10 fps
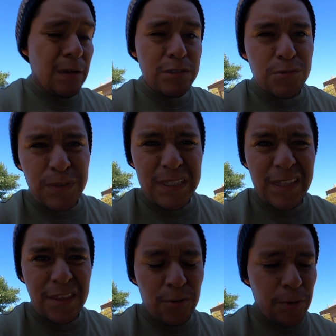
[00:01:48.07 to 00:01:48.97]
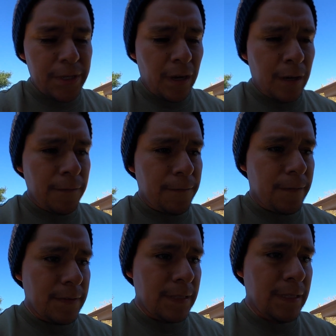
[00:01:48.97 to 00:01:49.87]
It was really throwing off
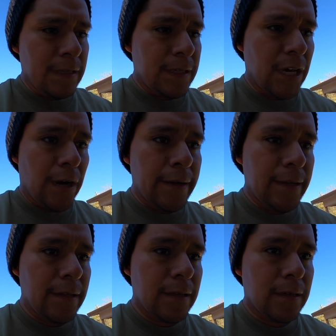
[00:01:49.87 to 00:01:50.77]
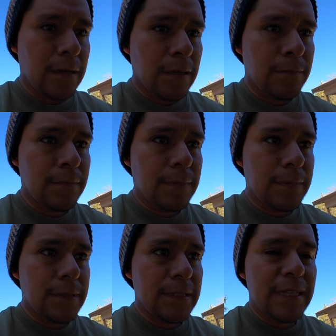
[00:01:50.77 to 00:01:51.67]
the gun,
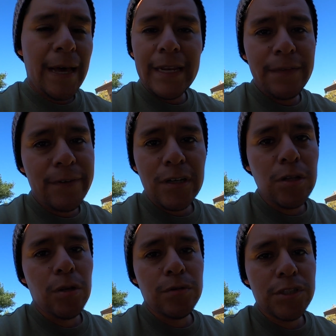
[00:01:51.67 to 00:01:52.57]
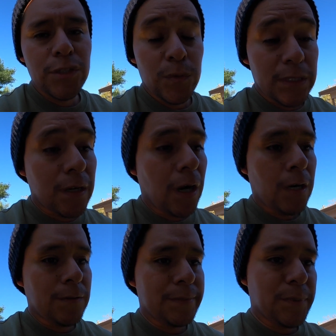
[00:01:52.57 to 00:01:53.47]
not even close to what the
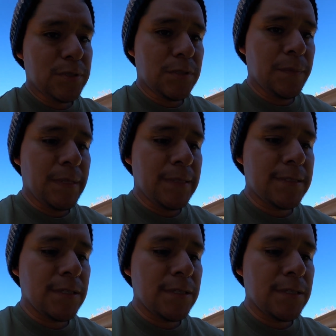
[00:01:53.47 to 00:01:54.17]
car was supposed to be.